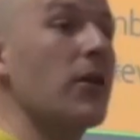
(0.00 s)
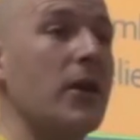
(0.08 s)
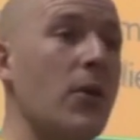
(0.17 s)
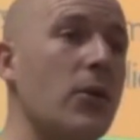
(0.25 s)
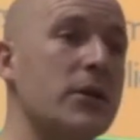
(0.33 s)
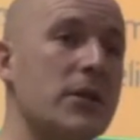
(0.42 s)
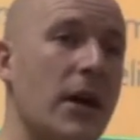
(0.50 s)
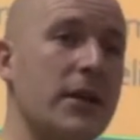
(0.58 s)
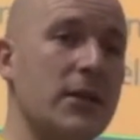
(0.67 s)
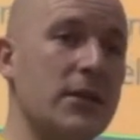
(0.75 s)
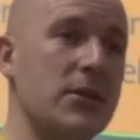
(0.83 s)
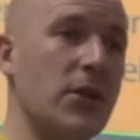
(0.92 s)
looking at what
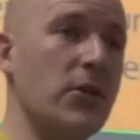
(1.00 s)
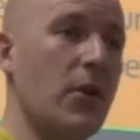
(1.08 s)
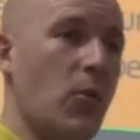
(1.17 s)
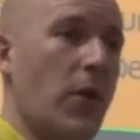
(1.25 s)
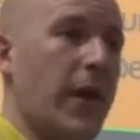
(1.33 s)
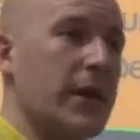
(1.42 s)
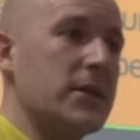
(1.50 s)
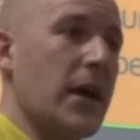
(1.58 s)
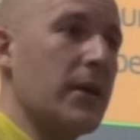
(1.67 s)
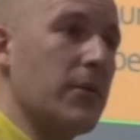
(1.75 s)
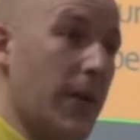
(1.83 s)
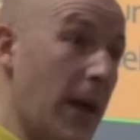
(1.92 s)
scientists do and what they
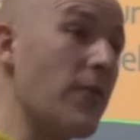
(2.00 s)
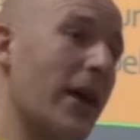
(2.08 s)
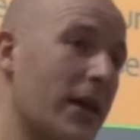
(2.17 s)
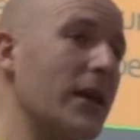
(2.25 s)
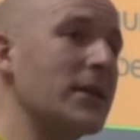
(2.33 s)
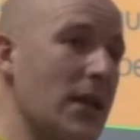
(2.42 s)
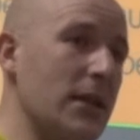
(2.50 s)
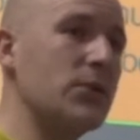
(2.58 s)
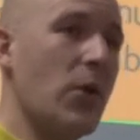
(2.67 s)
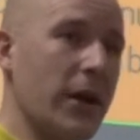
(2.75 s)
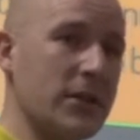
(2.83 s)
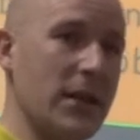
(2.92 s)
say, and they regularly tell us
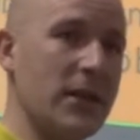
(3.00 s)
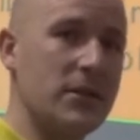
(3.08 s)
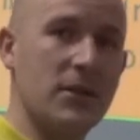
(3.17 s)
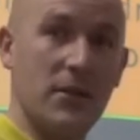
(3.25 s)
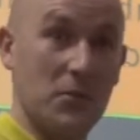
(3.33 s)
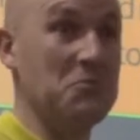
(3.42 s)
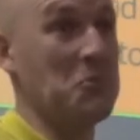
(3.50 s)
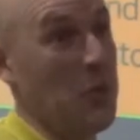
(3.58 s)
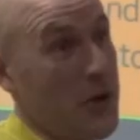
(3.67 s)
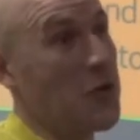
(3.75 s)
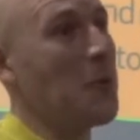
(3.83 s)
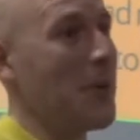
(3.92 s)
what exists, and
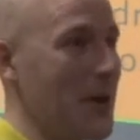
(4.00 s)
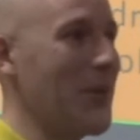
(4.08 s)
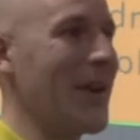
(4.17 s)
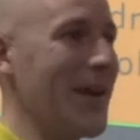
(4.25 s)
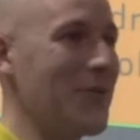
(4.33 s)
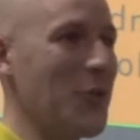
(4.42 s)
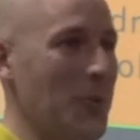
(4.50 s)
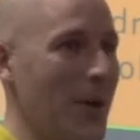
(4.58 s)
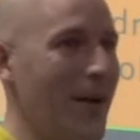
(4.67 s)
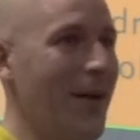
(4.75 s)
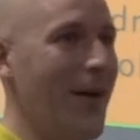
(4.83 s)
we normally believe them,